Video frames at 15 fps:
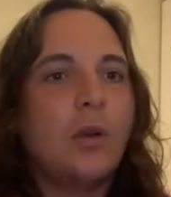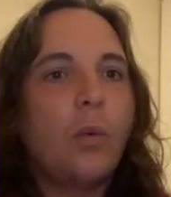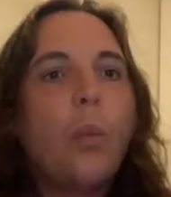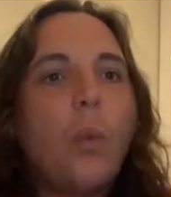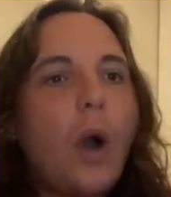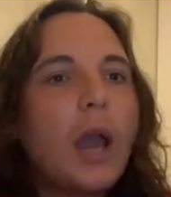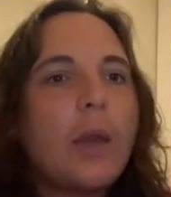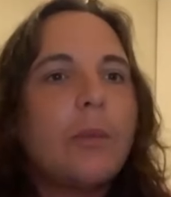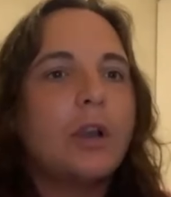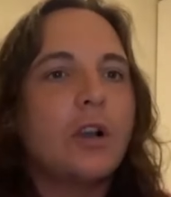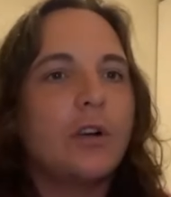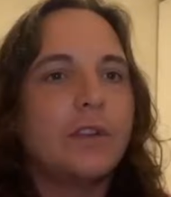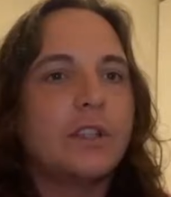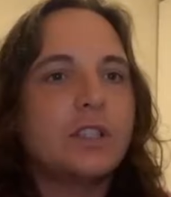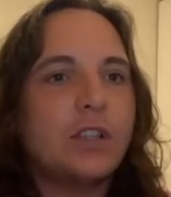why we
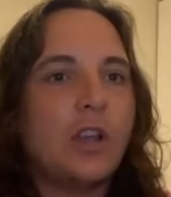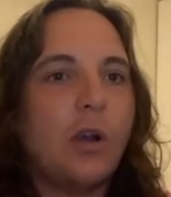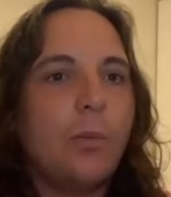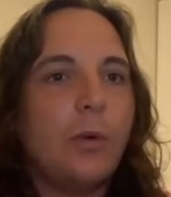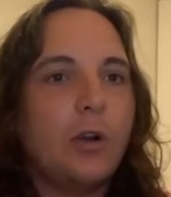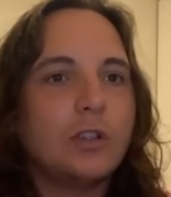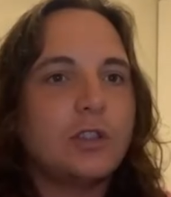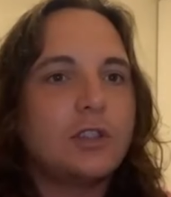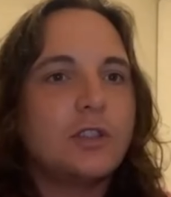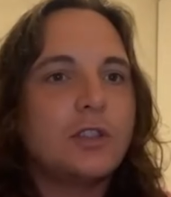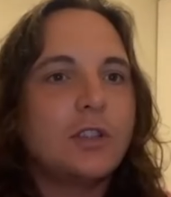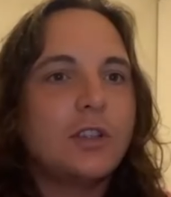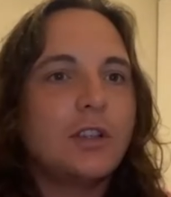love it so much.